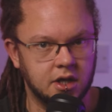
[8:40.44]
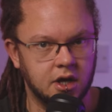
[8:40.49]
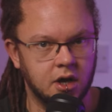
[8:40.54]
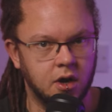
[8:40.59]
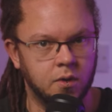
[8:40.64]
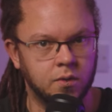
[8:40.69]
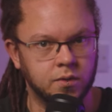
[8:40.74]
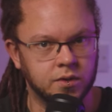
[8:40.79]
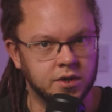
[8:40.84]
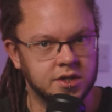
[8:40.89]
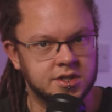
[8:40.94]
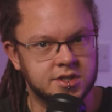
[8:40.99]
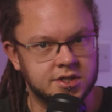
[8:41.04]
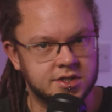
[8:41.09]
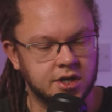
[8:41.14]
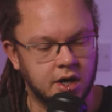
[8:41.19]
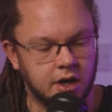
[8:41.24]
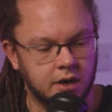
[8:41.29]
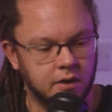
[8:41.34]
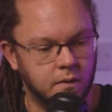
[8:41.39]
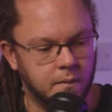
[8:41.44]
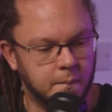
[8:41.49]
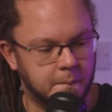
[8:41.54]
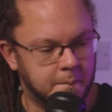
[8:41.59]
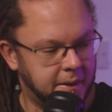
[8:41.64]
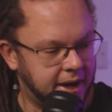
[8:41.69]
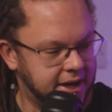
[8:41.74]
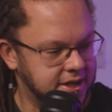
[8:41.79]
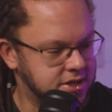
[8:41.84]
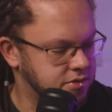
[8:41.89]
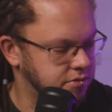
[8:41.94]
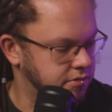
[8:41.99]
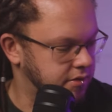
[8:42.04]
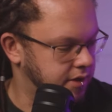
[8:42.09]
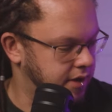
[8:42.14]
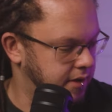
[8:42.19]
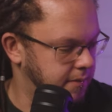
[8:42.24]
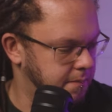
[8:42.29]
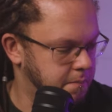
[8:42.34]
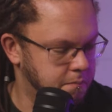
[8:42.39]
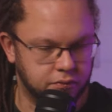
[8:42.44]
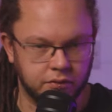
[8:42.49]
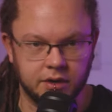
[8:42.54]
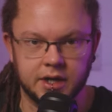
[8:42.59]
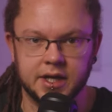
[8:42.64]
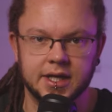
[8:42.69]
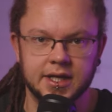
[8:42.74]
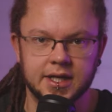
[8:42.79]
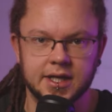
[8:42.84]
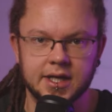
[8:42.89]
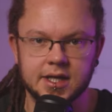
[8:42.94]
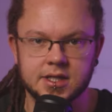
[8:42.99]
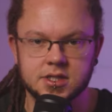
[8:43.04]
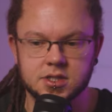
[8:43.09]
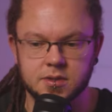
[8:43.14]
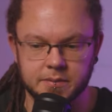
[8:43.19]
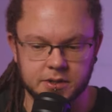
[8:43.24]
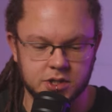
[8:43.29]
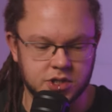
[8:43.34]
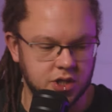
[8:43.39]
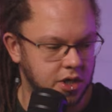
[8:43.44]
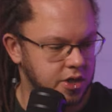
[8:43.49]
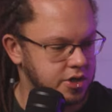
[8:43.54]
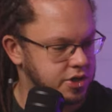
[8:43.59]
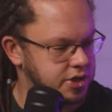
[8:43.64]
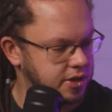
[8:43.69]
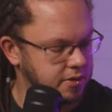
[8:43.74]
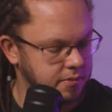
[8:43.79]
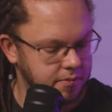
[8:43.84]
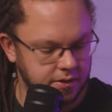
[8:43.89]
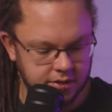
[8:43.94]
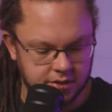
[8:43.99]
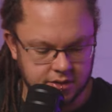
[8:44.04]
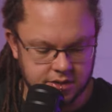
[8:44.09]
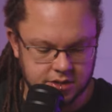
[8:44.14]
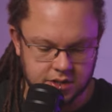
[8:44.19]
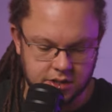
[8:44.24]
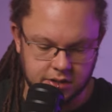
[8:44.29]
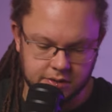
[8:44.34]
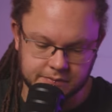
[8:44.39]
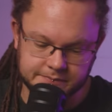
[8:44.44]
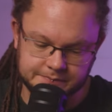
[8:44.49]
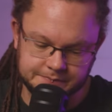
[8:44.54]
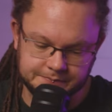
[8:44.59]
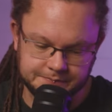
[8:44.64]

older style battery brick in there to be charging it with. So